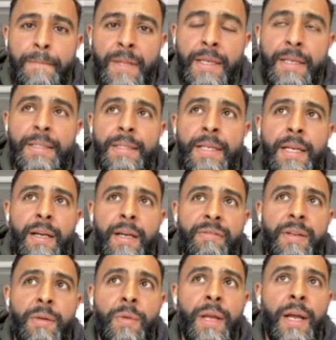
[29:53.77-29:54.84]
Like I said, I
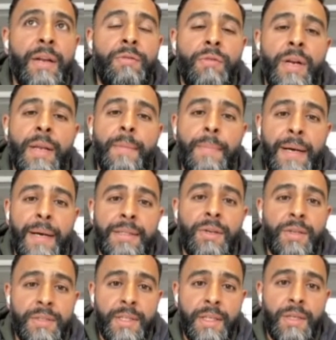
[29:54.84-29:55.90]
think we had a really bad
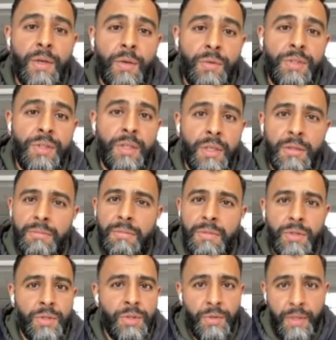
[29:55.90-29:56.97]
toxic culture
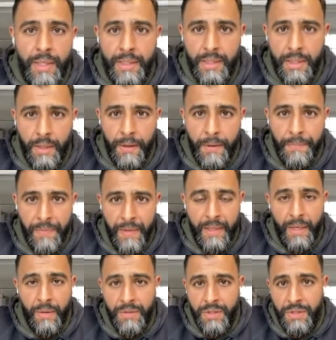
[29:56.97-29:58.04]
2 years ago,
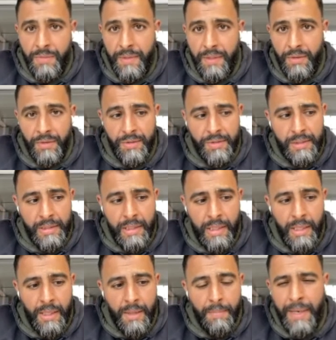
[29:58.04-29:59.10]
and that was just because
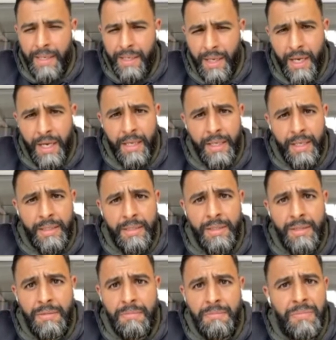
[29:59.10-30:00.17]
bad hires.